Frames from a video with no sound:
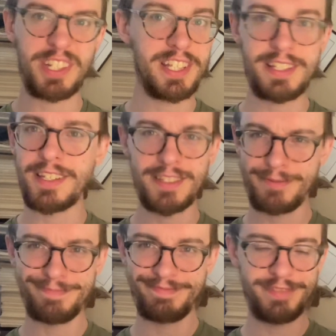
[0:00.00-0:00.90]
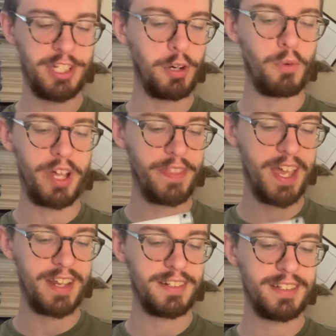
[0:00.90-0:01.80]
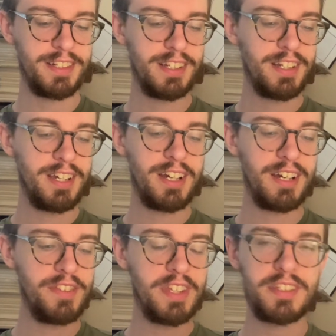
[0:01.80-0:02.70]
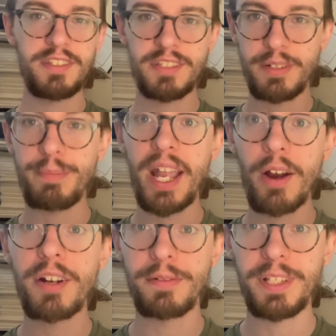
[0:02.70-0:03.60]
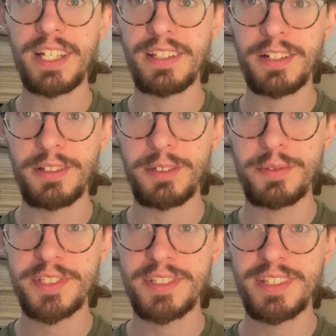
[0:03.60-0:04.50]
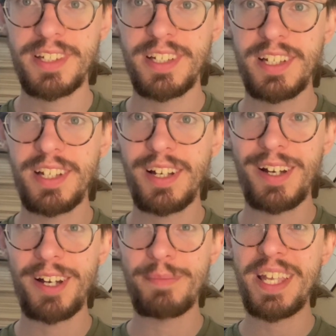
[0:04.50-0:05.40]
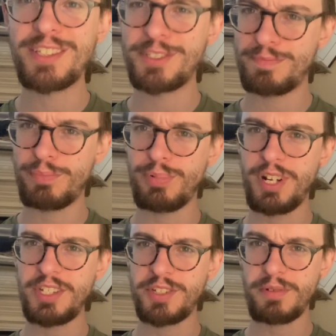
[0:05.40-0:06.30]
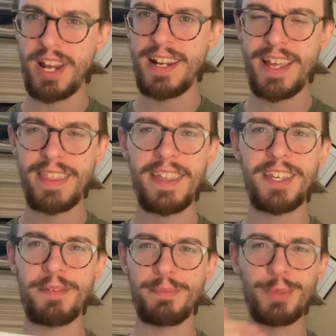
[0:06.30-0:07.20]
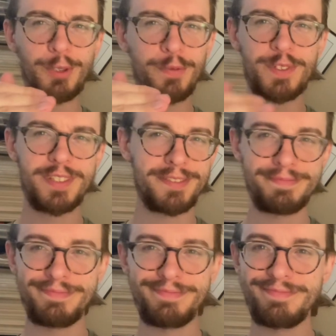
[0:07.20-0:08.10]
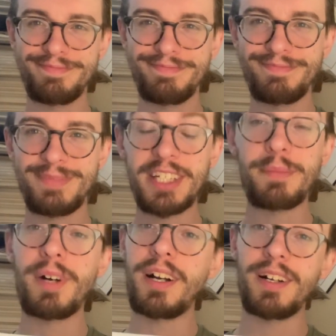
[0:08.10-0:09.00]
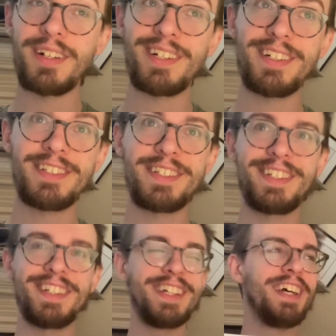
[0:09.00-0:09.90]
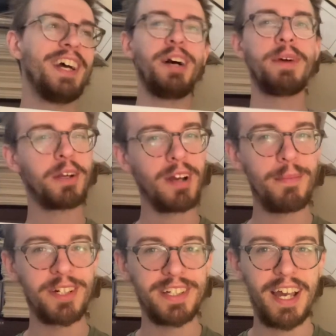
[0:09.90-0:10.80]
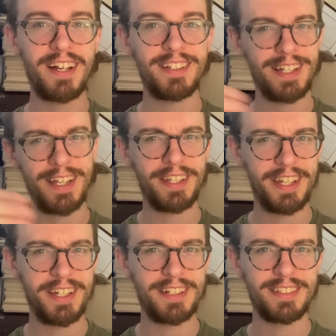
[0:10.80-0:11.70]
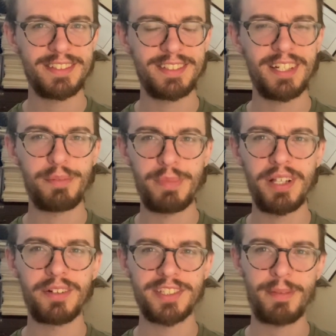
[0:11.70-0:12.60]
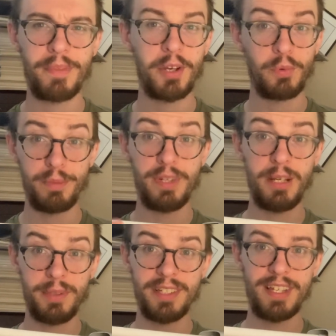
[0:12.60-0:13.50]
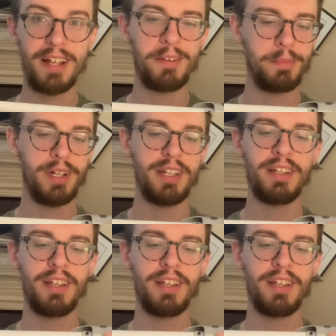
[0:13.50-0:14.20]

it doesn't, you don't want that. This is comparatively a little loose. It's pretty straight. I think it moves like a micrometer dial on like a mill or something would be able to tell, but